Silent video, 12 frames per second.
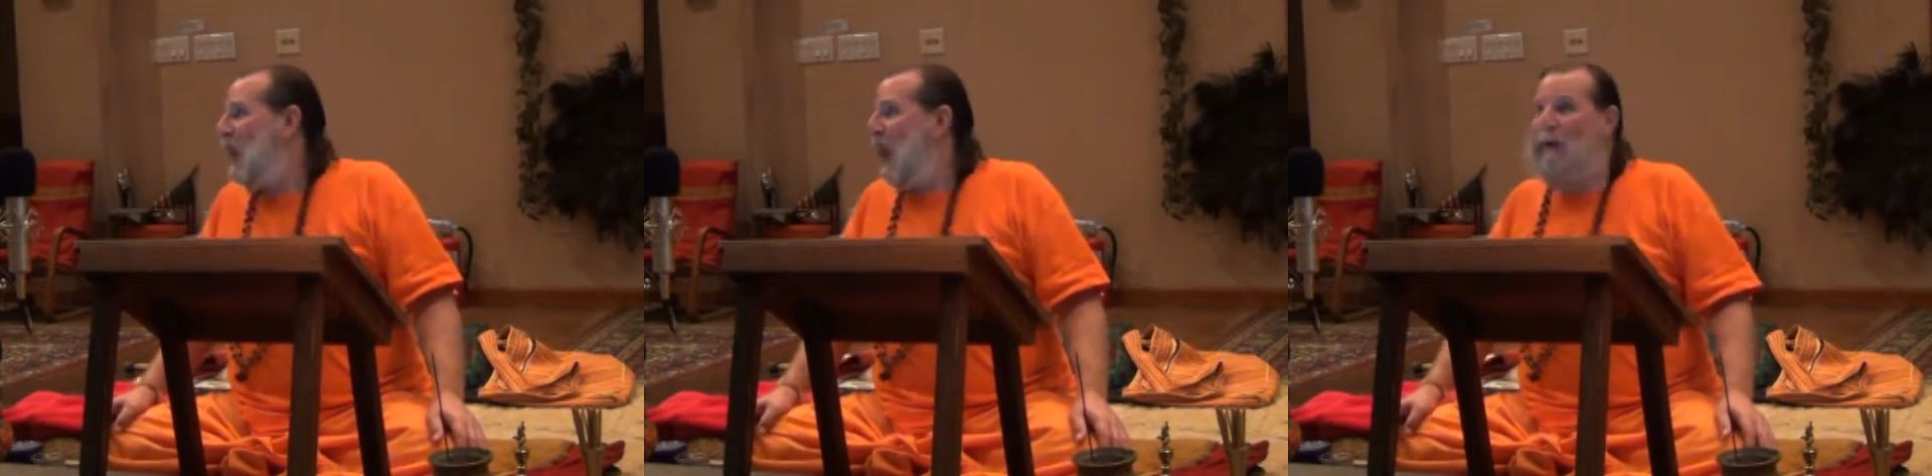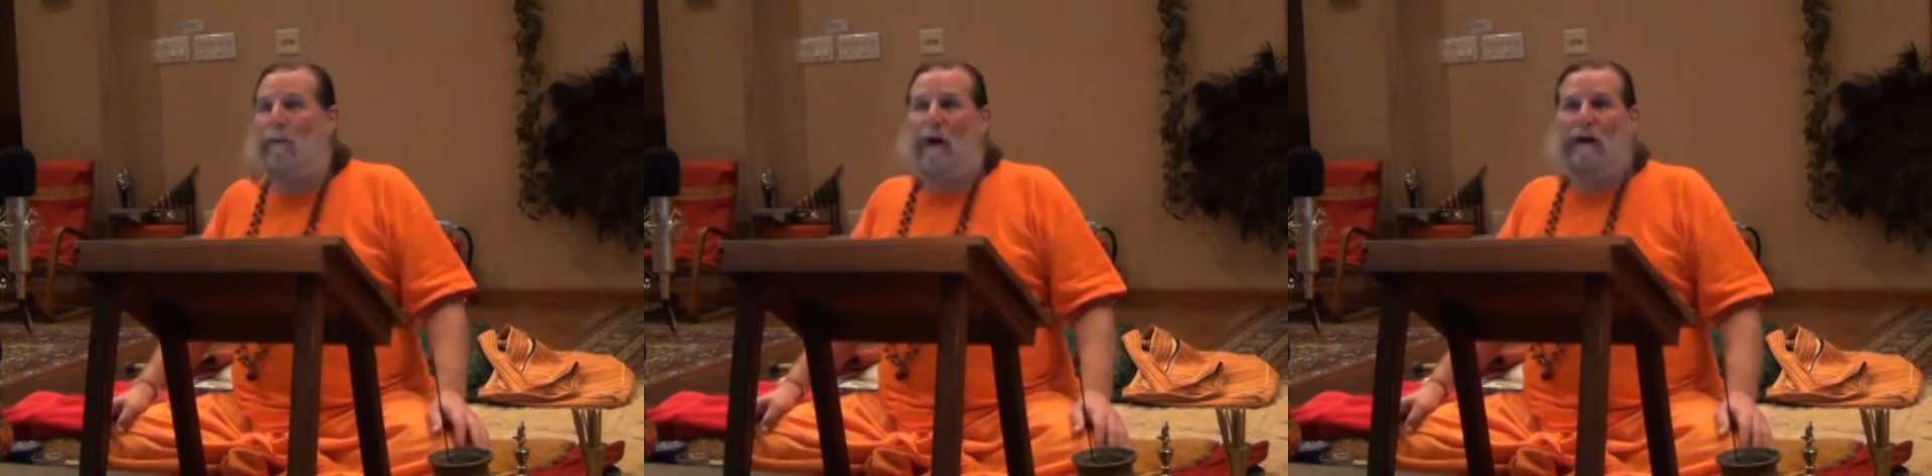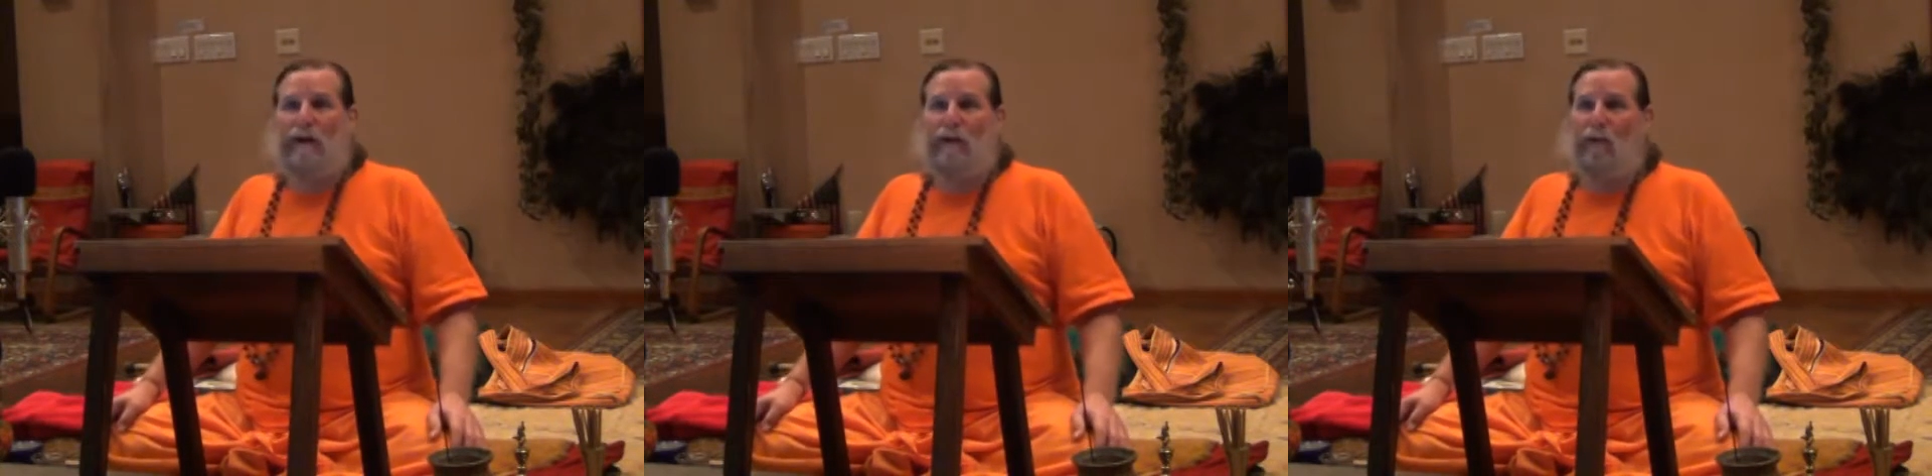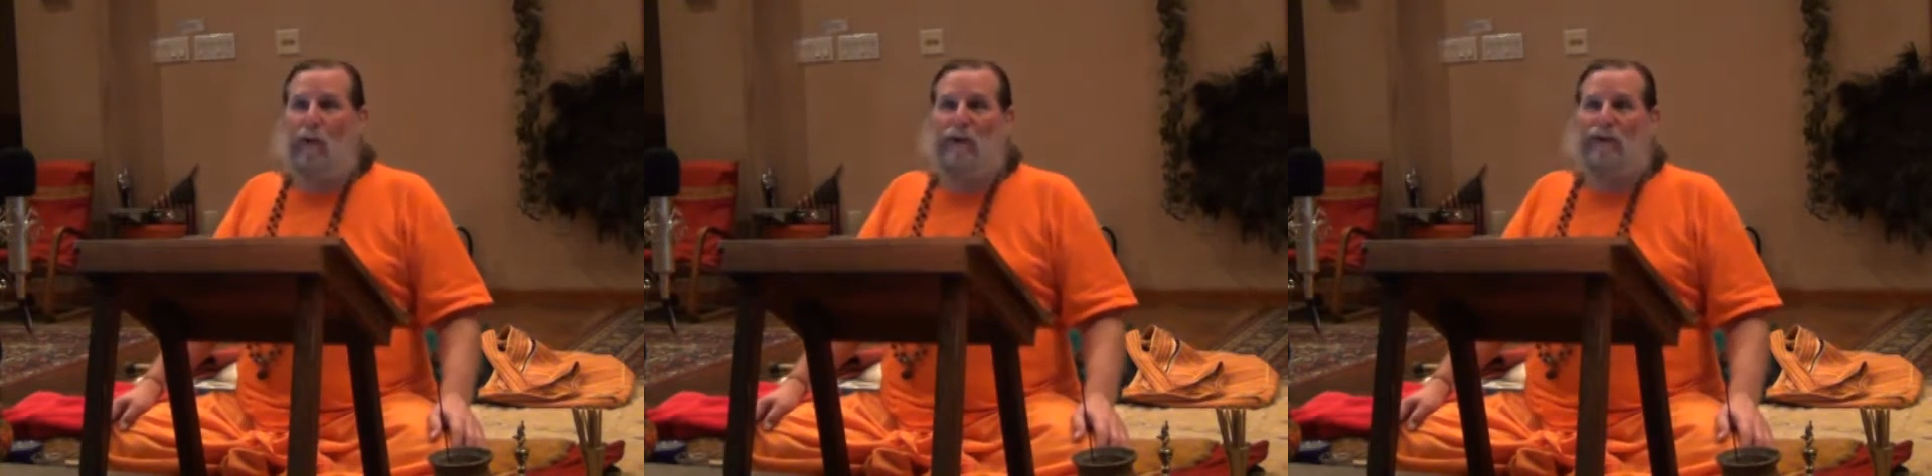I want
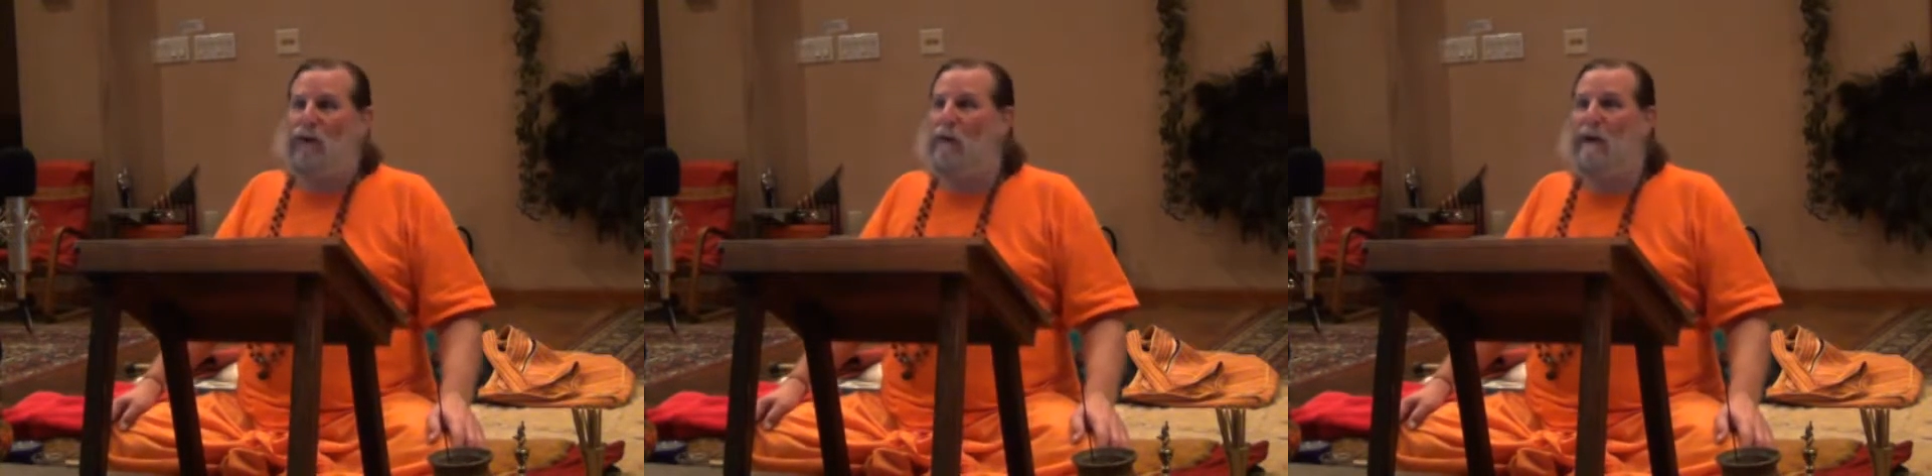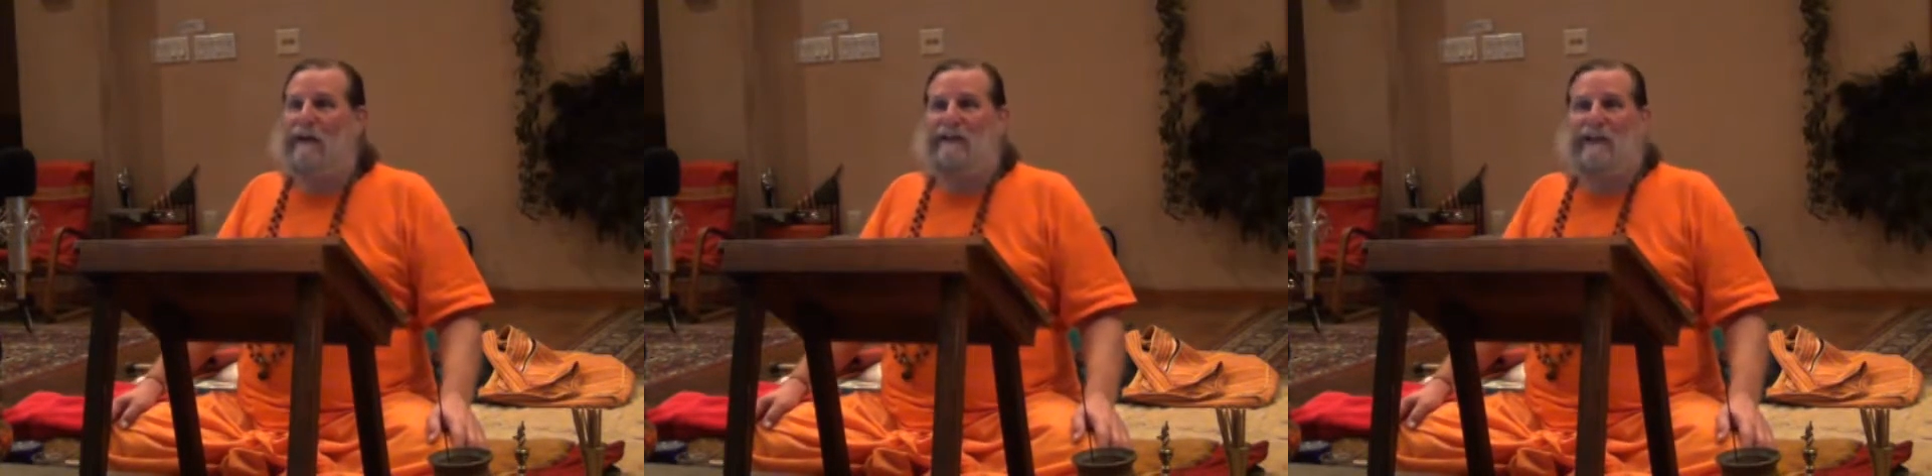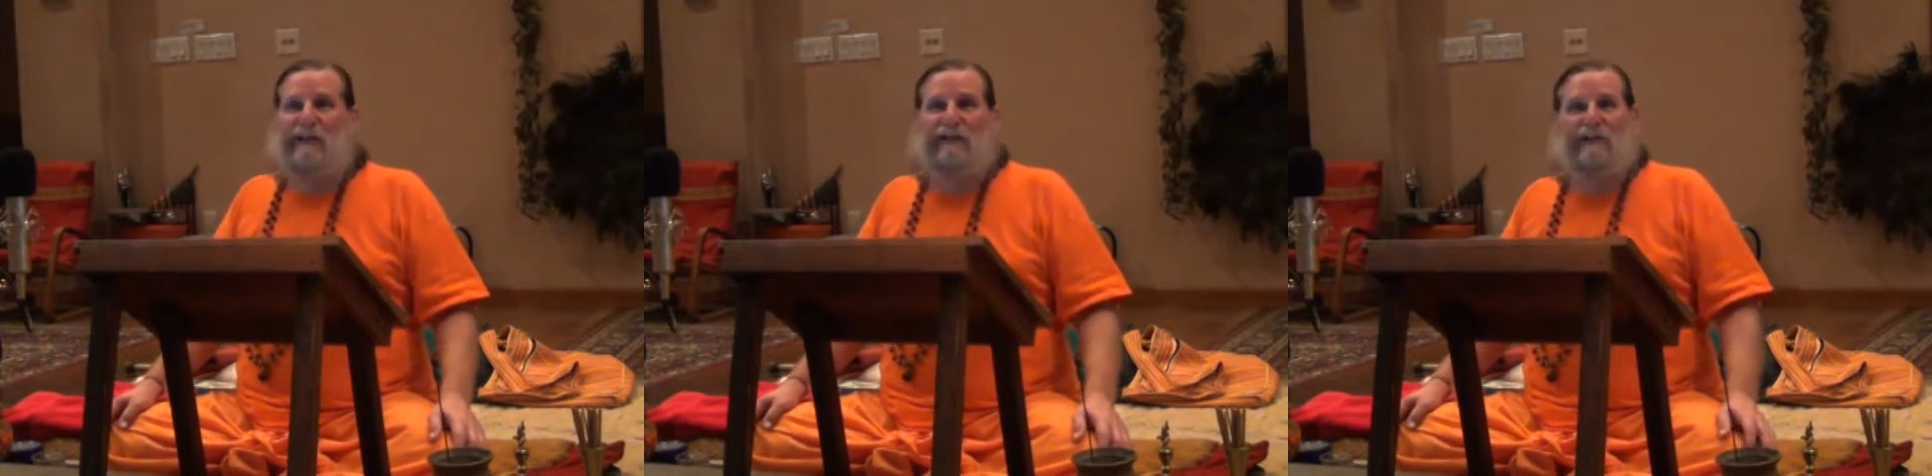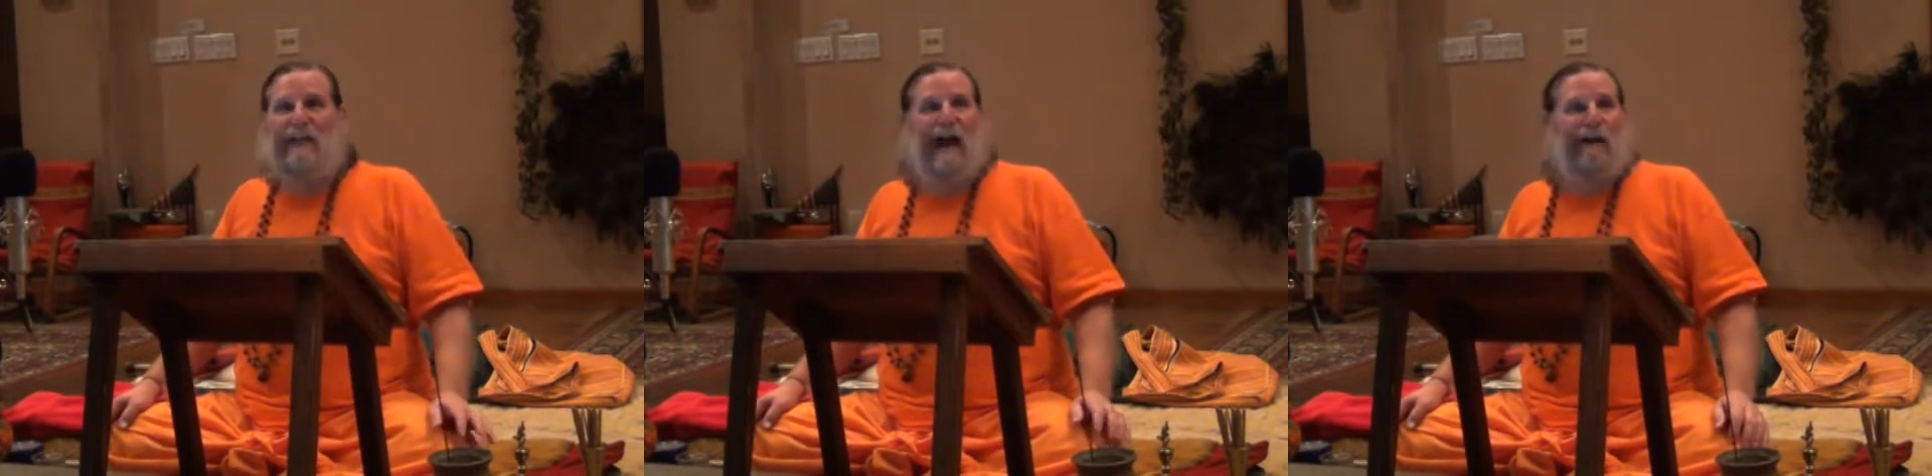to cross all my
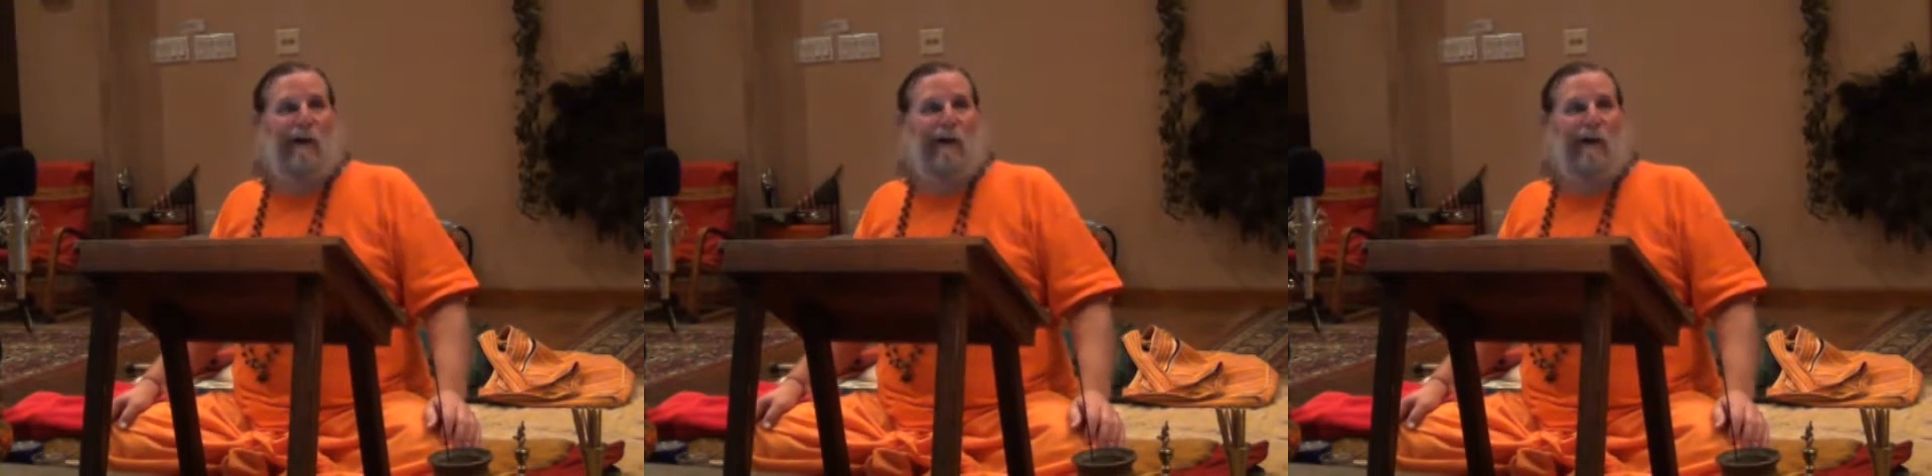T's, dot